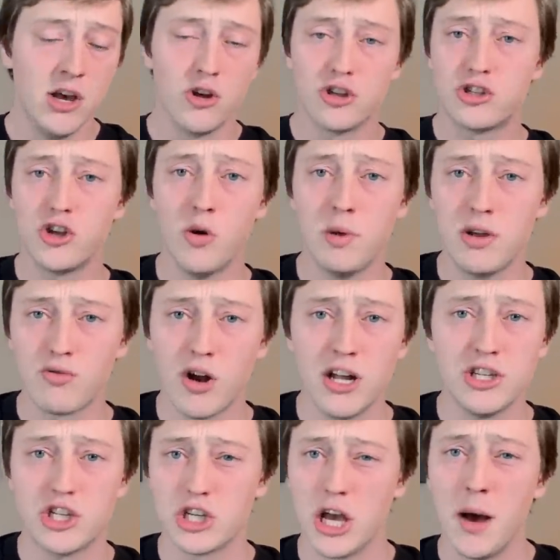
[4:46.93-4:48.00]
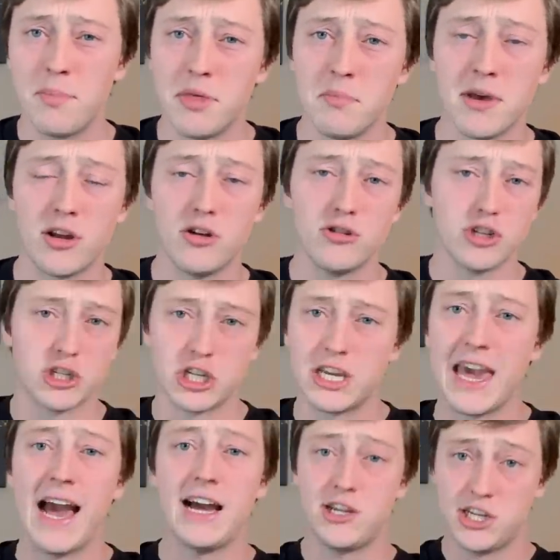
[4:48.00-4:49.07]
So many runs just up the middle, just
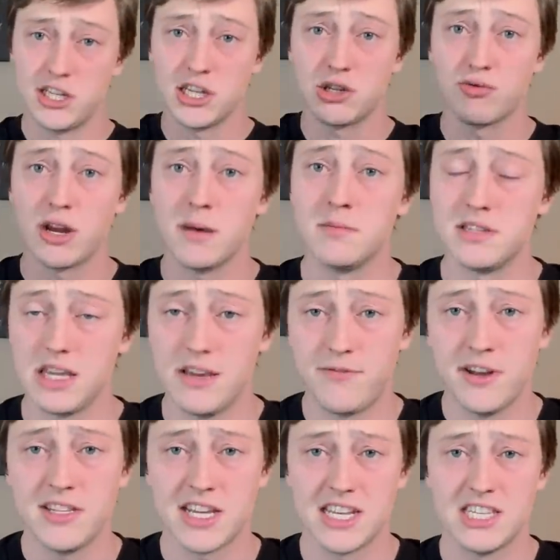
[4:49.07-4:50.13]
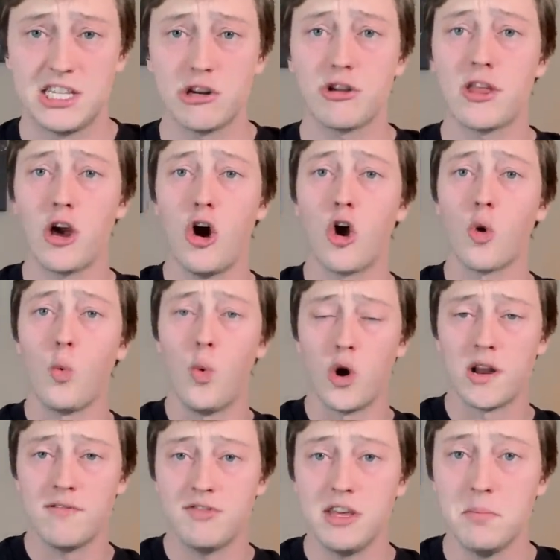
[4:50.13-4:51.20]
gashing this Rams defense. And considering they are one
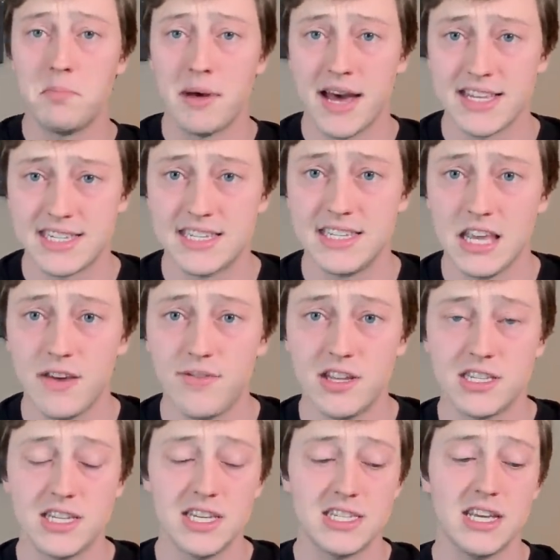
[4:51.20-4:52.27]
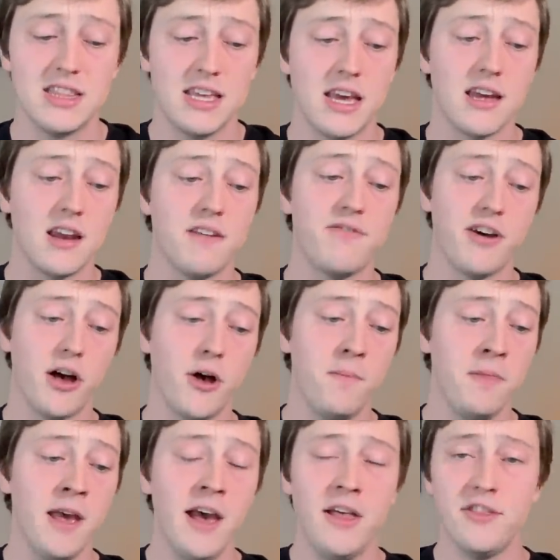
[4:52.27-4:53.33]
of the best defenses in the NFL,
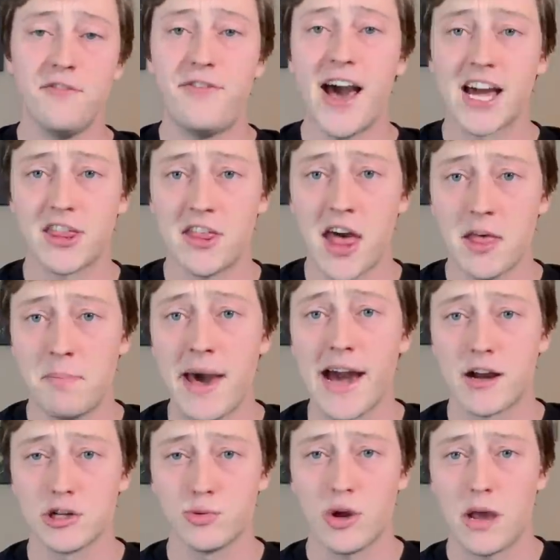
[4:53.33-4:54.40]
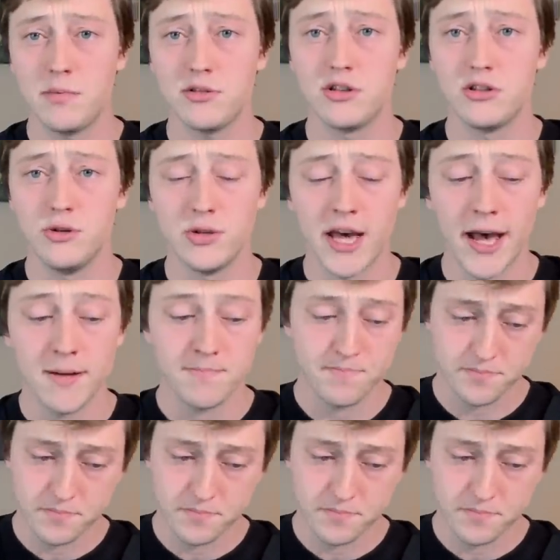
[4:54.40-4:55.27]
the fact that the Packers were able to do that